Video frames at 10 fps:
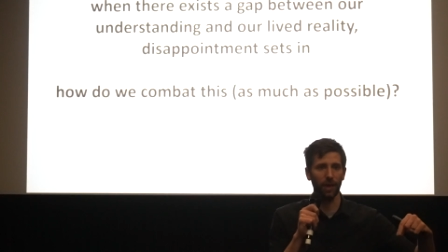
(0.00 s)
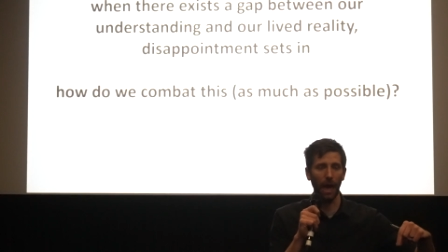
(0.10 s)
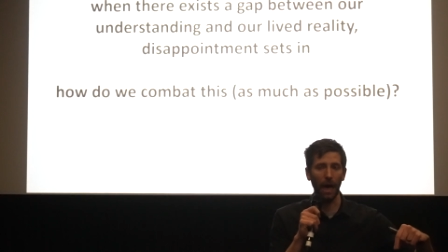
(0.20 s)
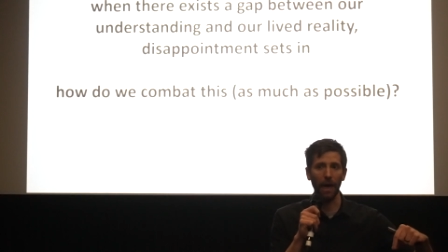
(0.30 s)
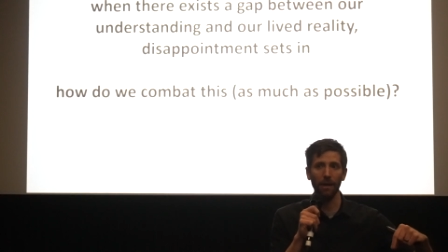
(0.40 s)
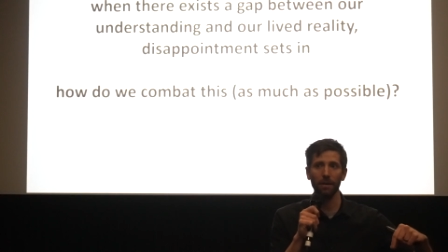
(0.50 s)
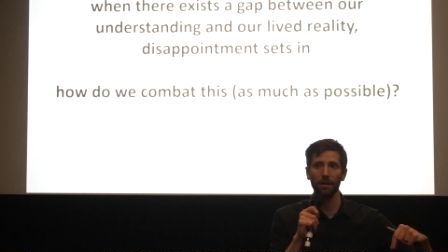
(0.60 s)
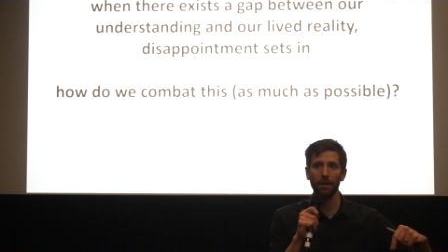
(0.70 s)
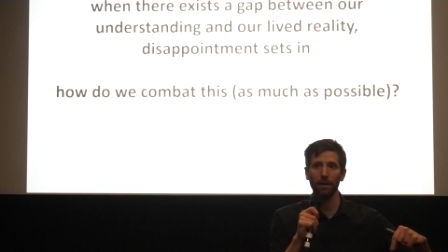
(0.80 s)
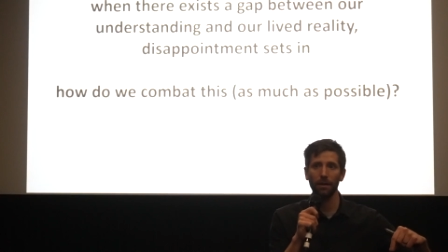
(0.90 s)
God,
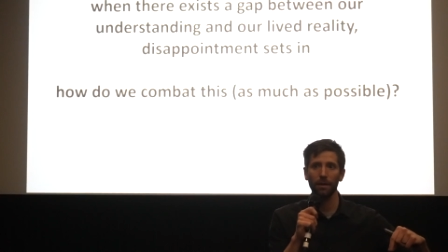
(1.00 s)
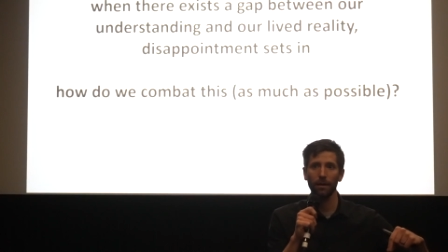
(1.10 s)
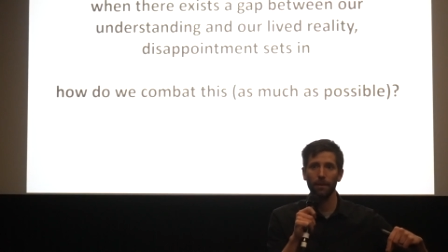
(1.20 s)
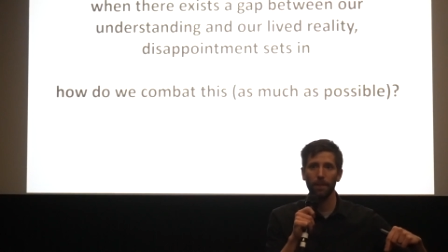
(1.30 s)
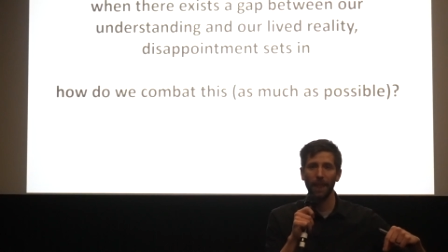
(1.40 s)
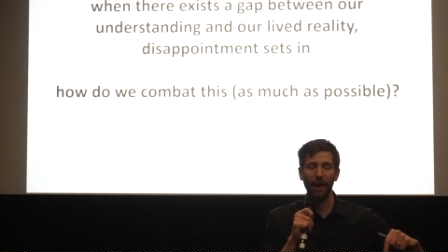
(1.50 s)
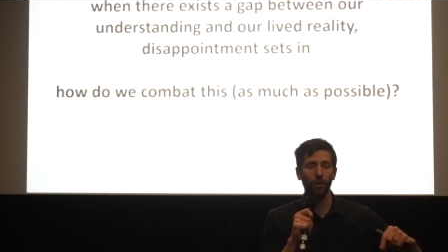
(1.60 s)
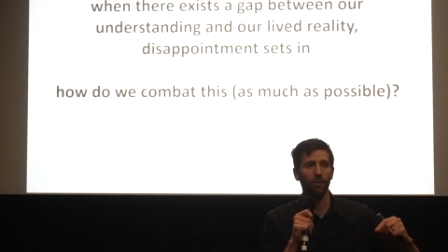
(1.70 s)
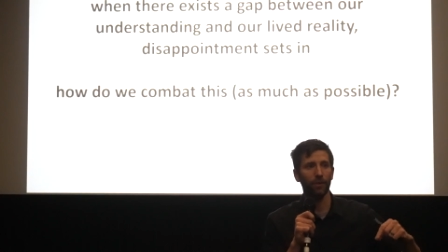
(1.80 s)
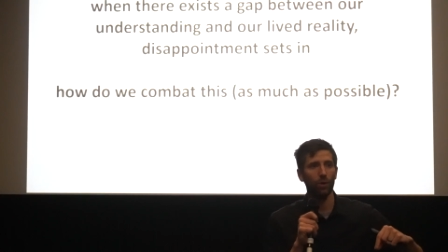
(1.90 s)

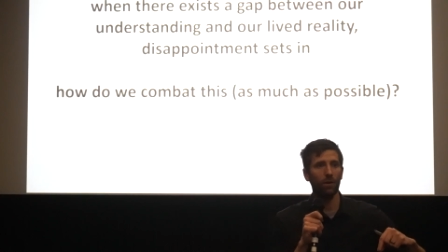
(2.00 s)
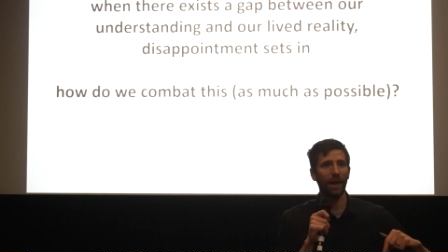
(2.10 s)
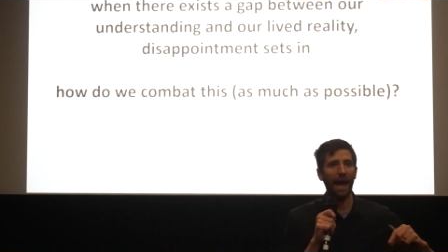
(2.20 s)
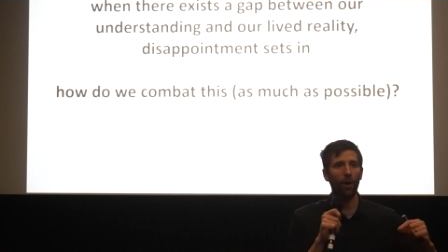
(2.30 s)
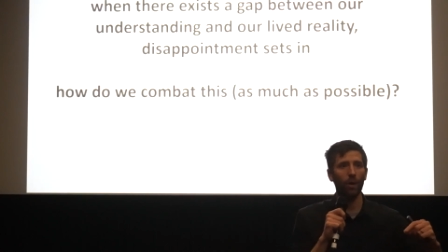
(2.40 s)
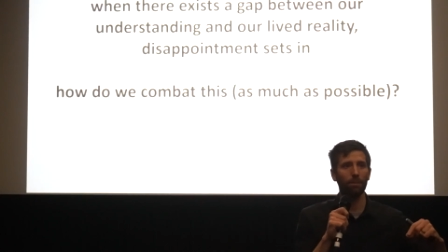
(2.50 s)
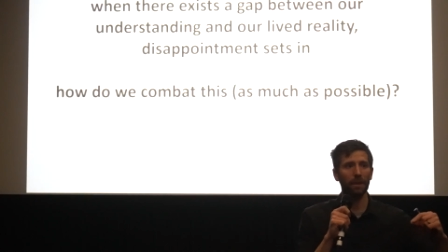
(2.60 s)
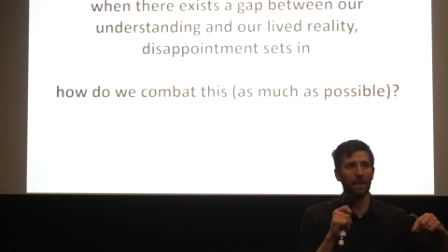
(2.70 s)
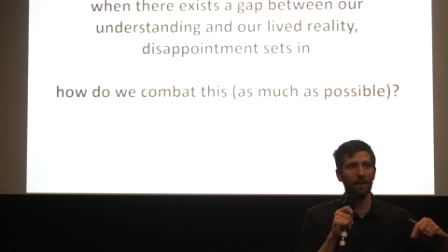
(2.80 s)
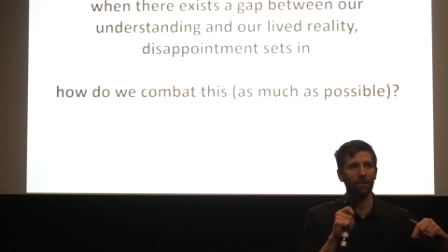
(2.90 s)
our view of how we
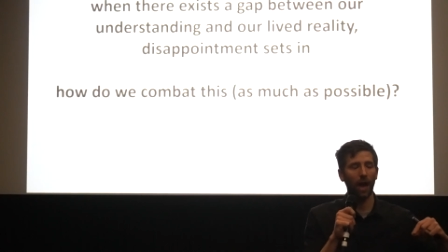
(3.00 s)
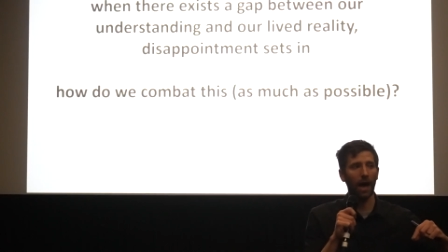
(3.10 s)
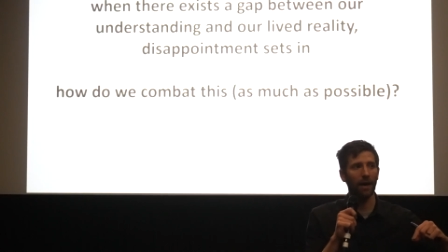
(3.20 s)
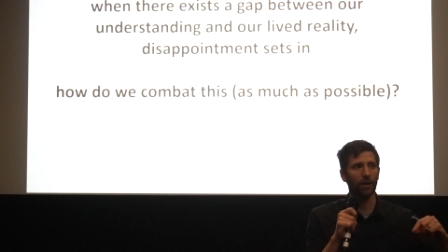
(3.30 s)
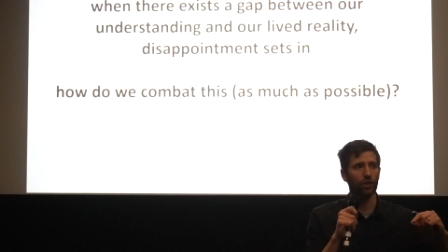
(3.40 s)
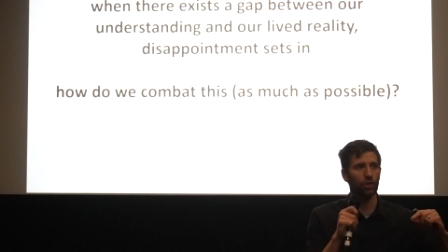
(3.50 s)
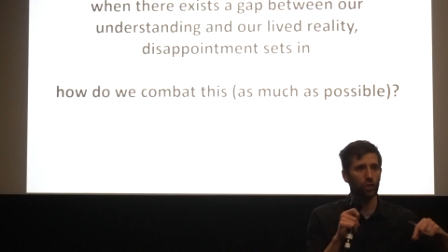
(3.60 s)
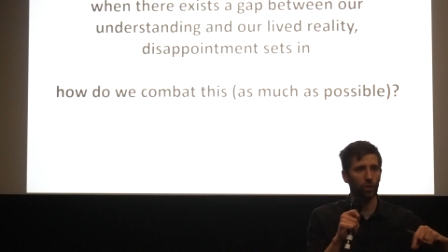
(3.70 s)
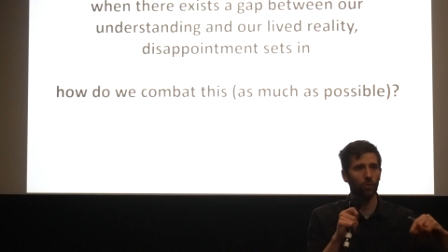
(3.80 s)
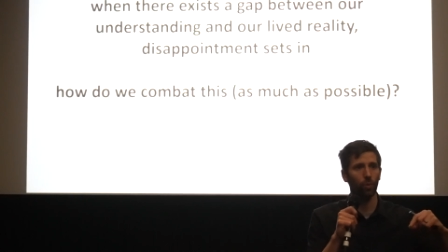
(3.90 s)
believe God
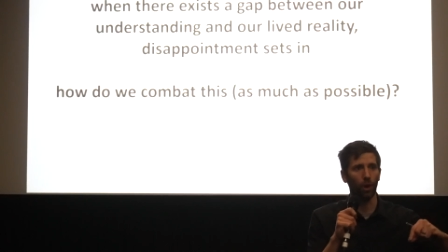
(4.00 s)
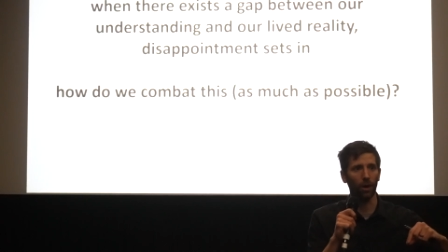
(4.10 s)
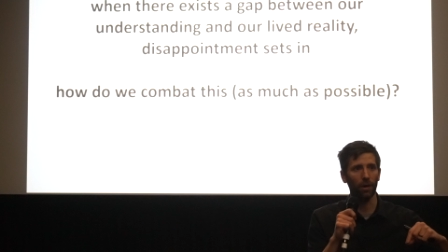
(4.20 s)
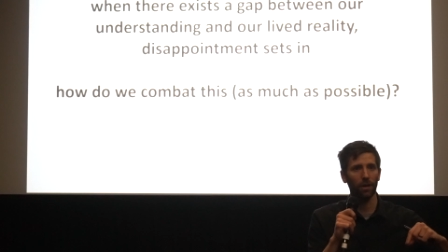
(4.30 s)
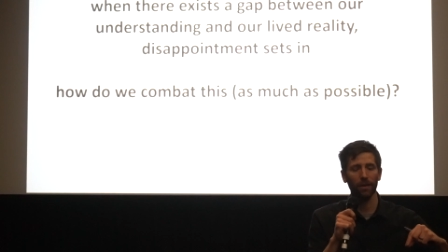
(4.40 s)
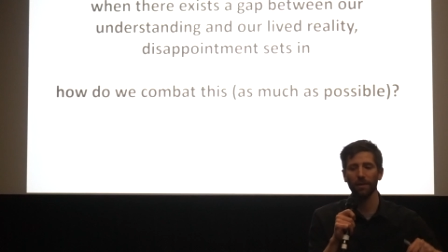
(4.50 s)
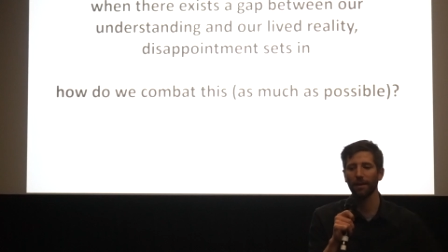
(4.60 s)
should work,